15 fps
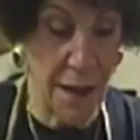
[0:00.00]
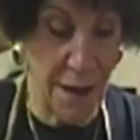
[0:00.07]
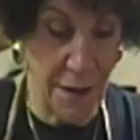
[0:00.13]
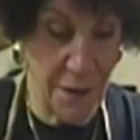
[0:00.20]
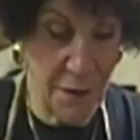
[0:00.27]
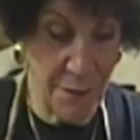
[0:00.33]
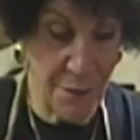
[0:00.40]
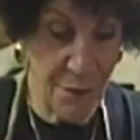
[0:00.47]

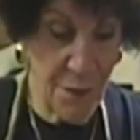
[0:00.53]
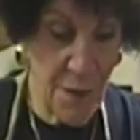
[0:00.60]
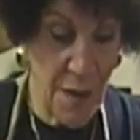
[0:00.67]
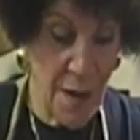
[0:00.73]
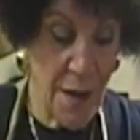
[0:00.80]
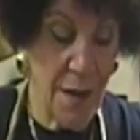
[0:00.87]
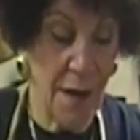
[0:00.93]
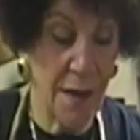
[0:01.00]
glaze,
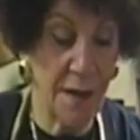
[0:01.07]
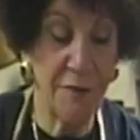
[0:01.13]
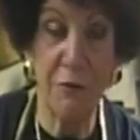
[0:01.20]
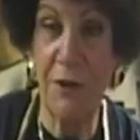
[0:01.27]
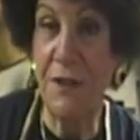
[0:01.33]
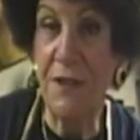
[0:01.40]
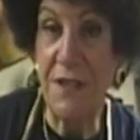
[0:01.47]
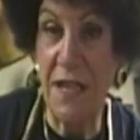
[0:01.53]
and
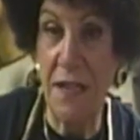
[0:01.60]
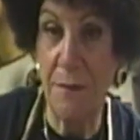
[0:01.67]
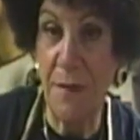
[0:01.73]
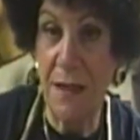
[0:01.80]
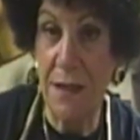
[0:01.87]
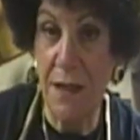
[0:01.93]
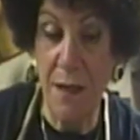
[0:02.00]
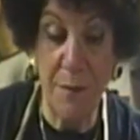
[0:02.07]
I've written down my